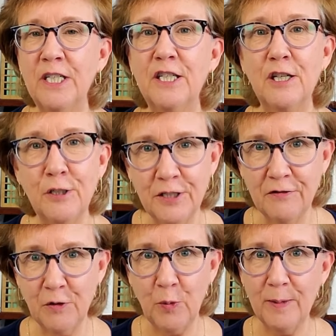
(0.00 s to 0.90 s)
an
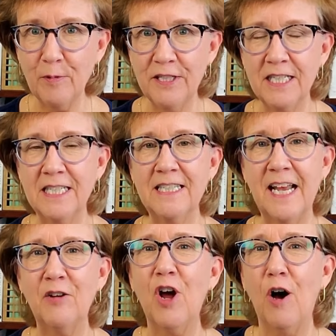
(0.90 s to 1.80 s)
exclusive 20%
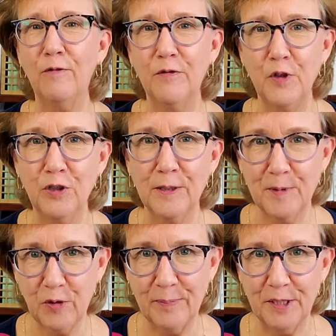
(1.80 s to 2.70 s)
discount off of your
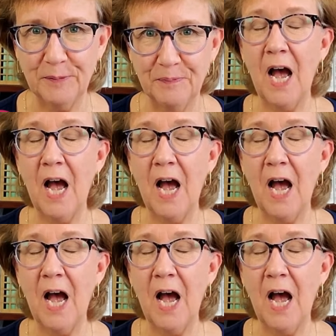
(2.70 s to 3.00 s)
subscription.